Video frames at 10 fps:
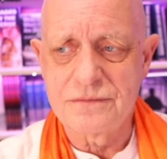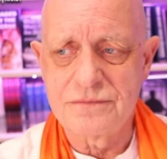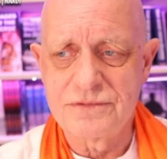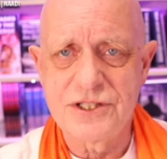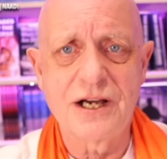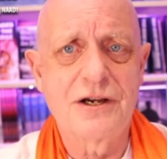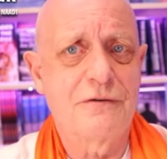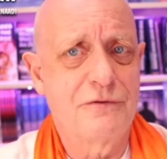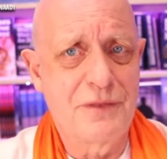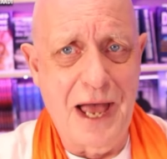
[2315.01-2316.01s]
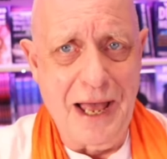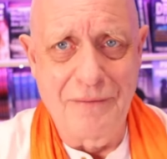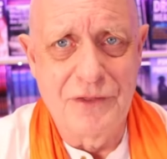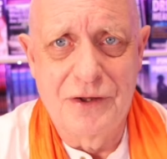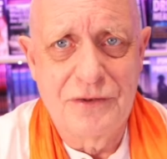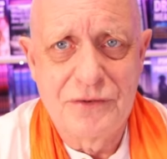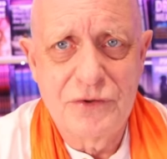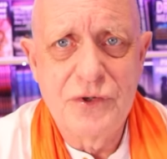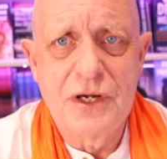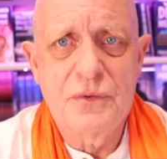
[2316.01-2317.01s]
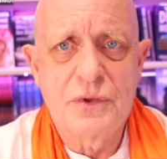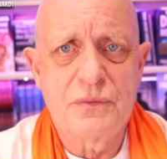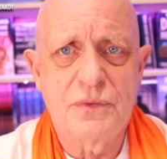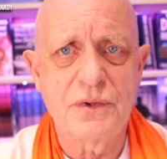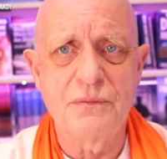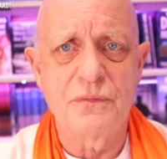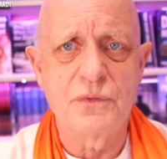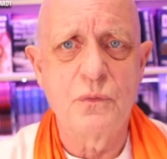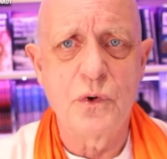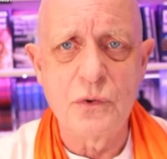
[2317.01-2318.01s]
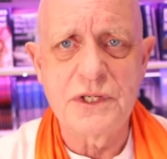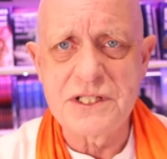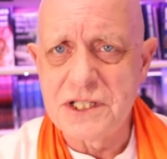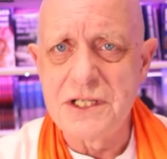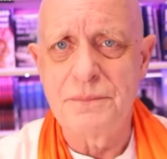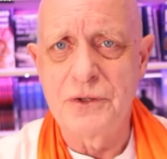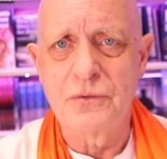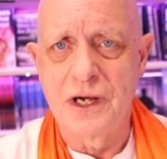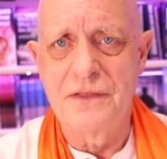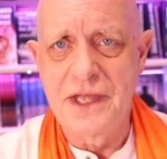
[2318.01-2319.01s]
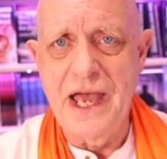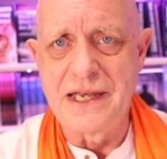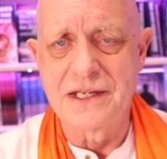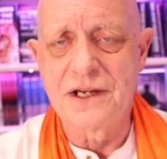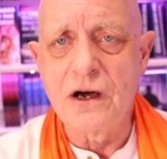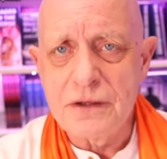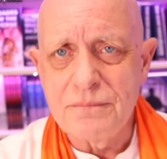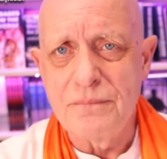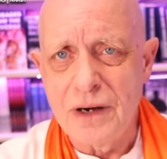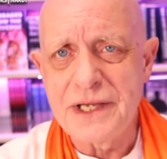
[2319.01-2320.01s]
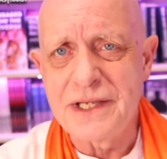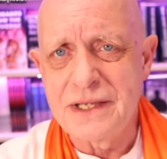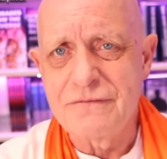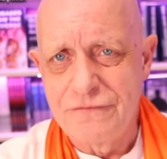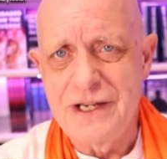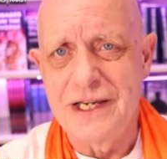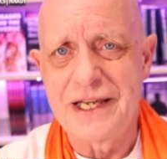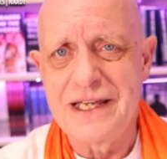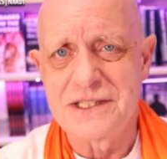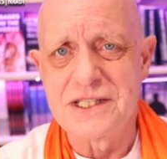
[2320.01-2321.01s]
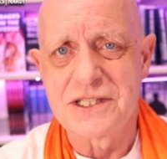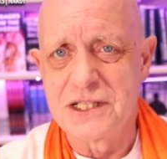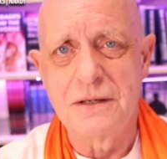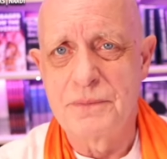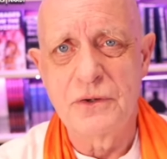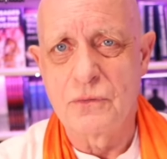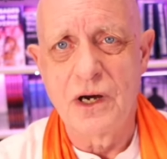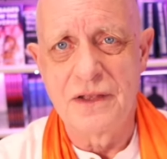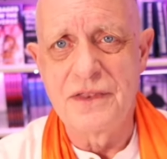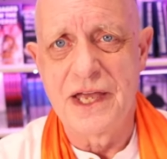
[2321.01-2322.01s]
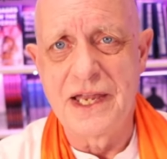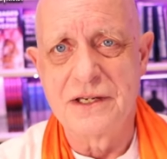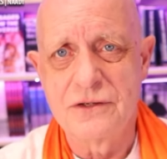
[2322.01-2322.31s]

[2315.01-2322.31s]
succour from that, that, you know, the, the, the world is going to be all right in the end. And I, my feeling is it's going to be all right in the end.